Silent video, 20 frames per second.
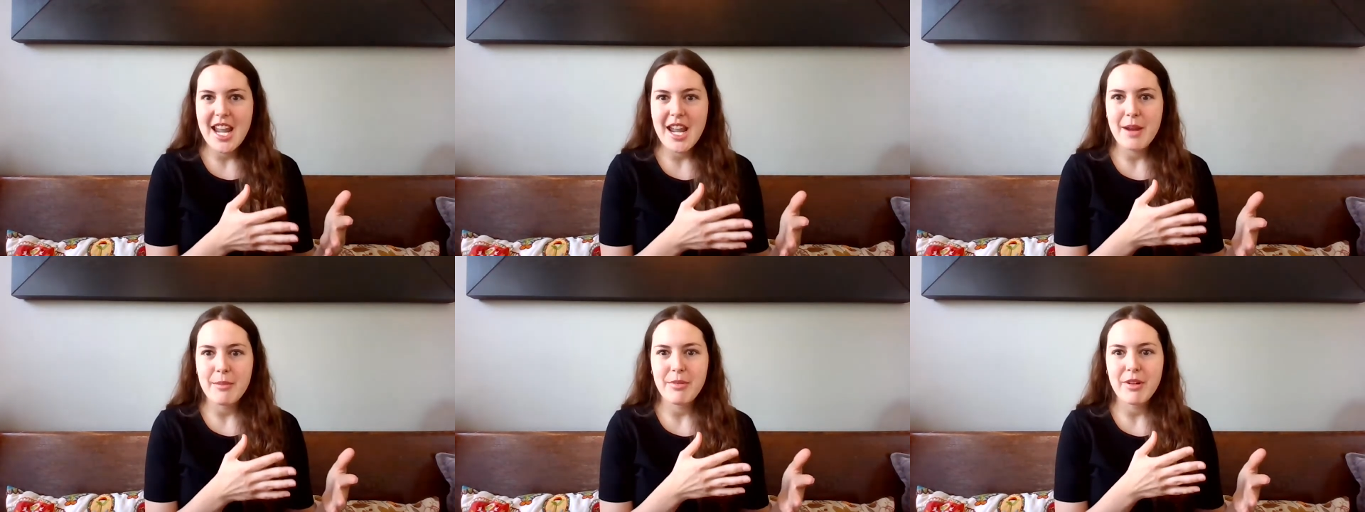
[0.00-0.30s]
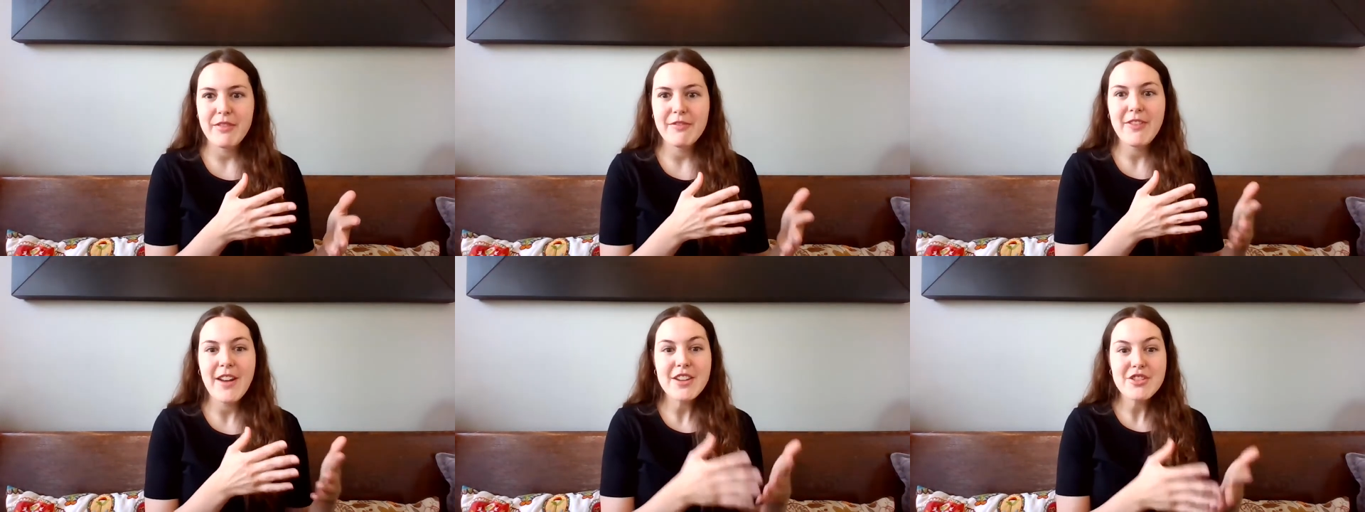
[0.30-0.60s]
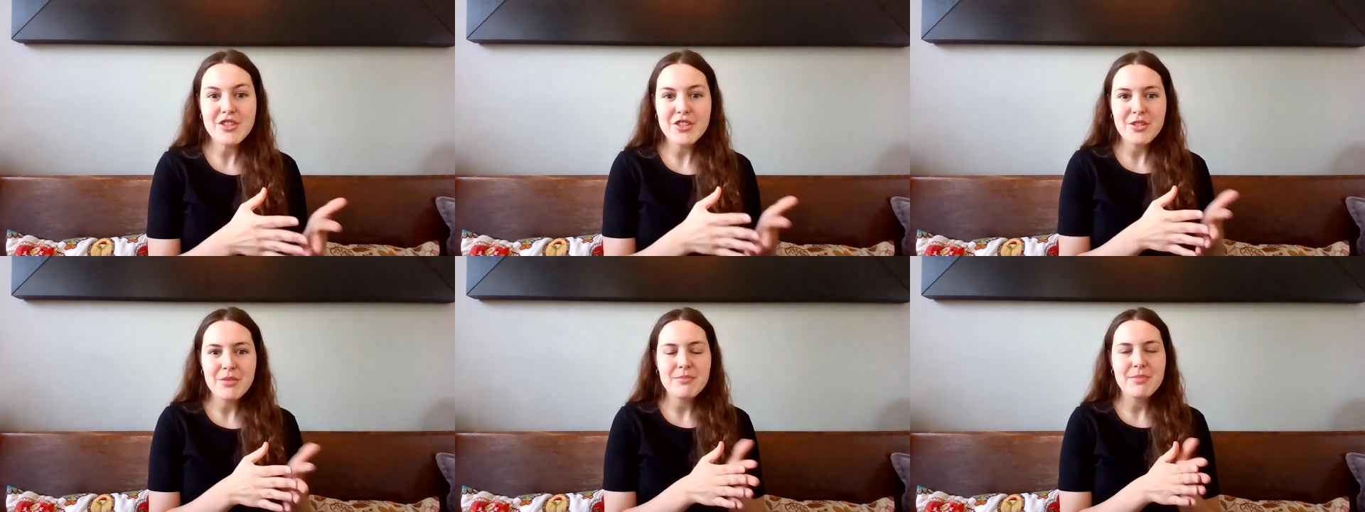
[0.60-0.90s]
a
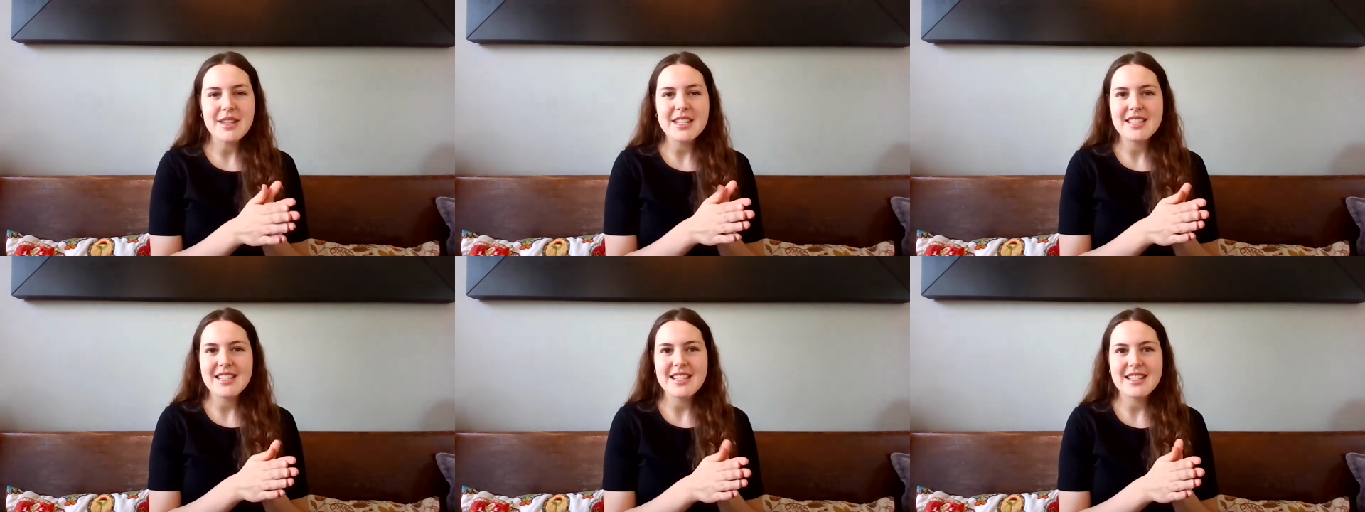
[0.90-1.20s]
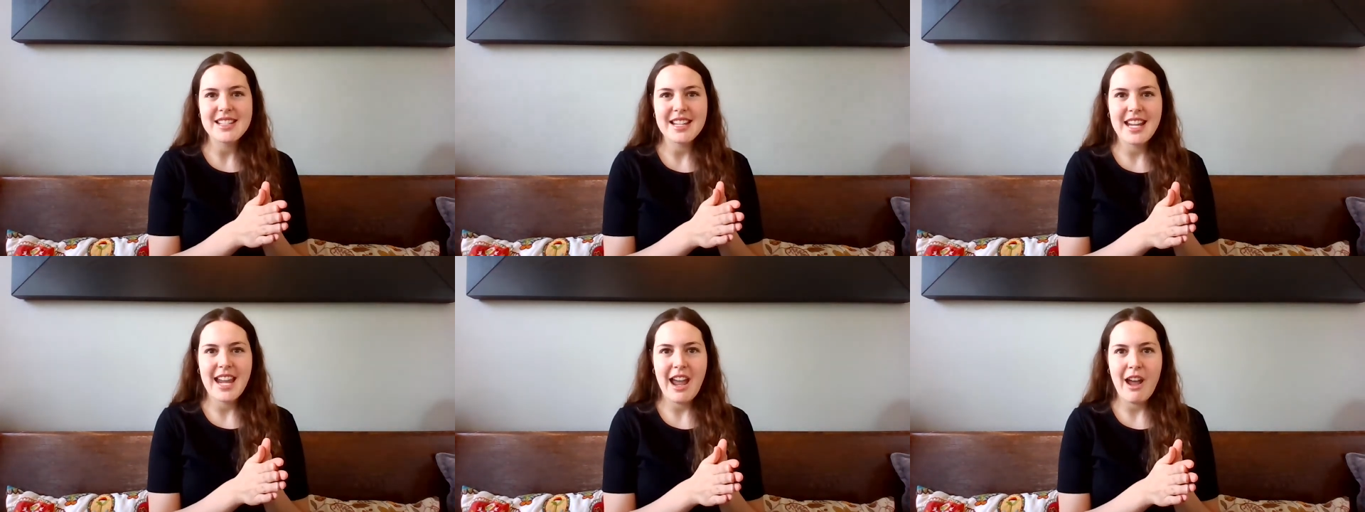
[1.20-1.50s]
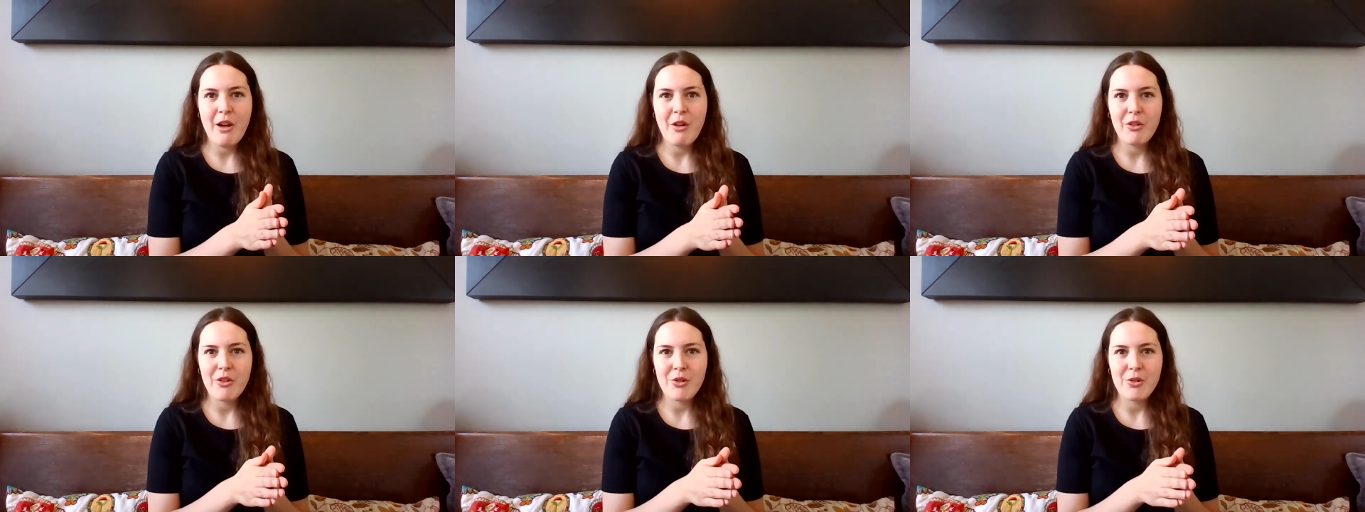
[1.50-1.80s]
professional business
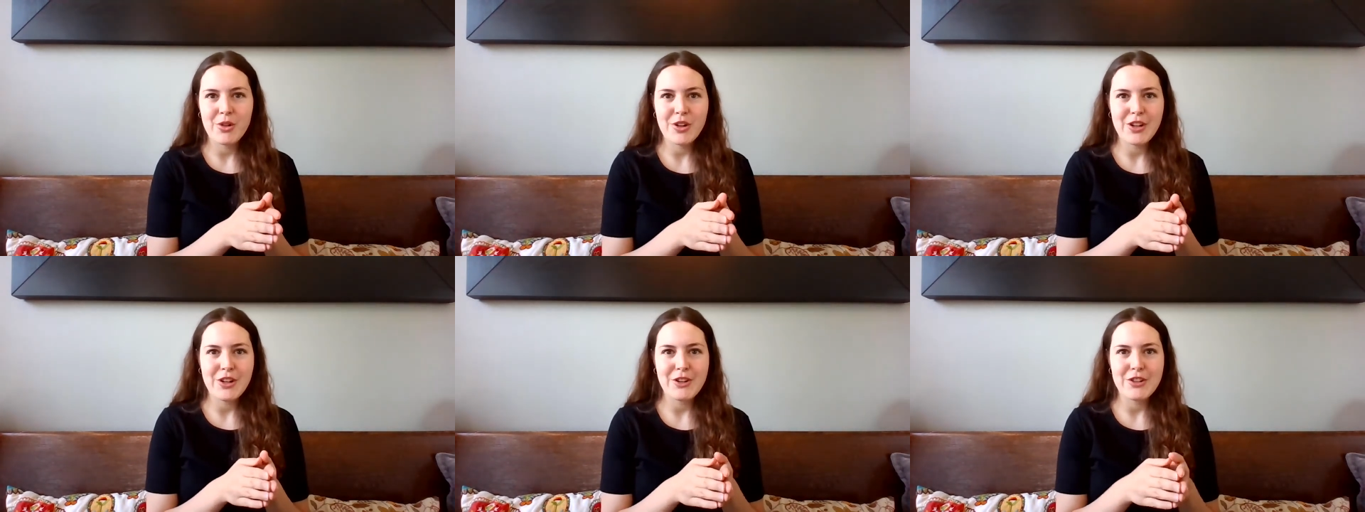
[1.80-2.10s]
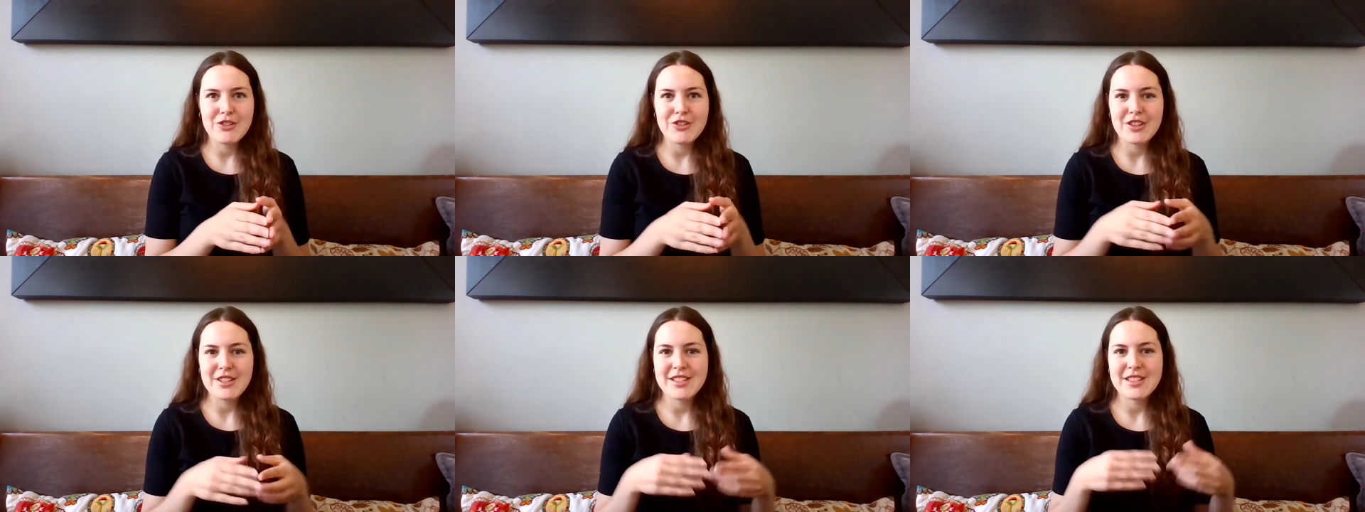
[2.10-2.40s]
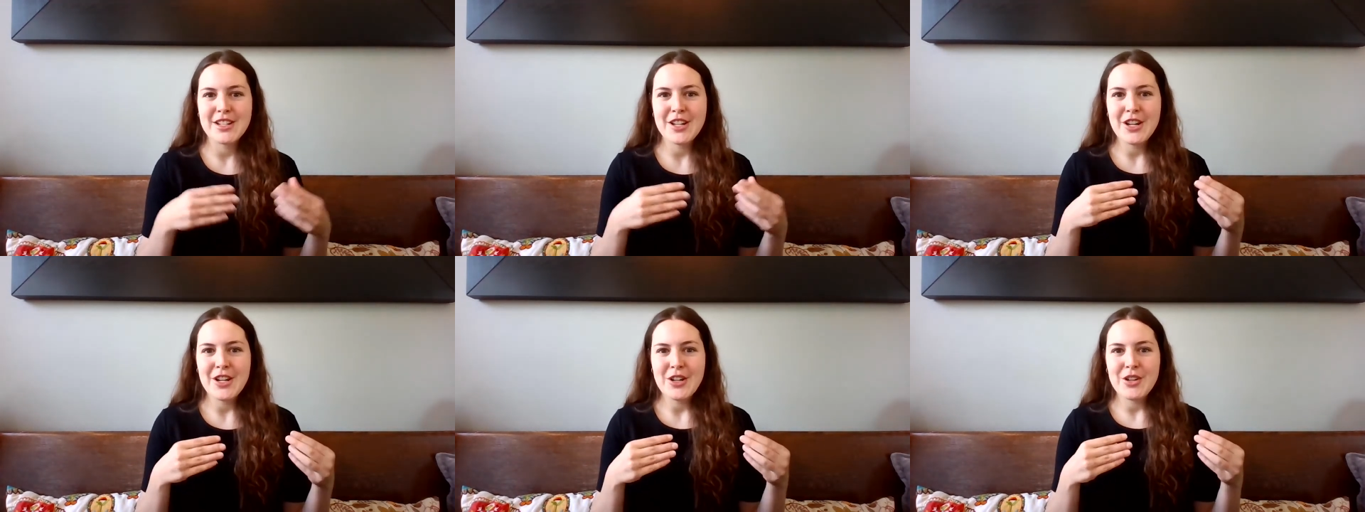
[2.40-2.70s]
account or you're just